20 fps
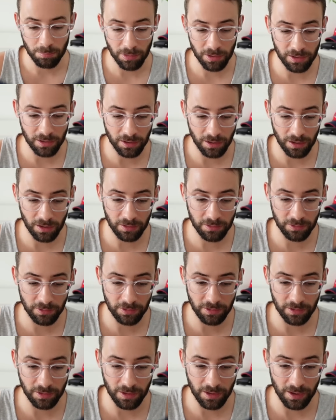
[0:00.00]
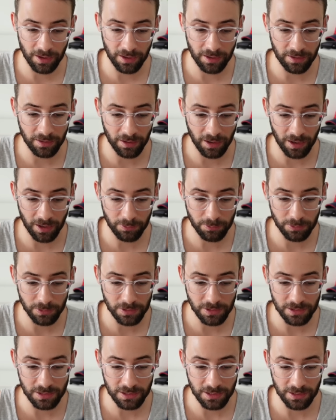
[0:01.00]
But other than that, I
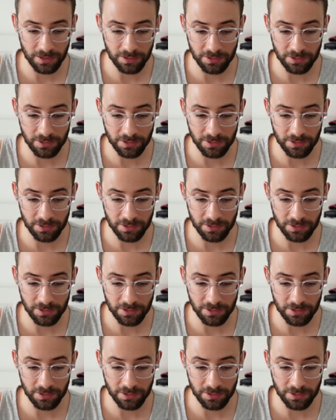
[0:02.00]
wouldn't say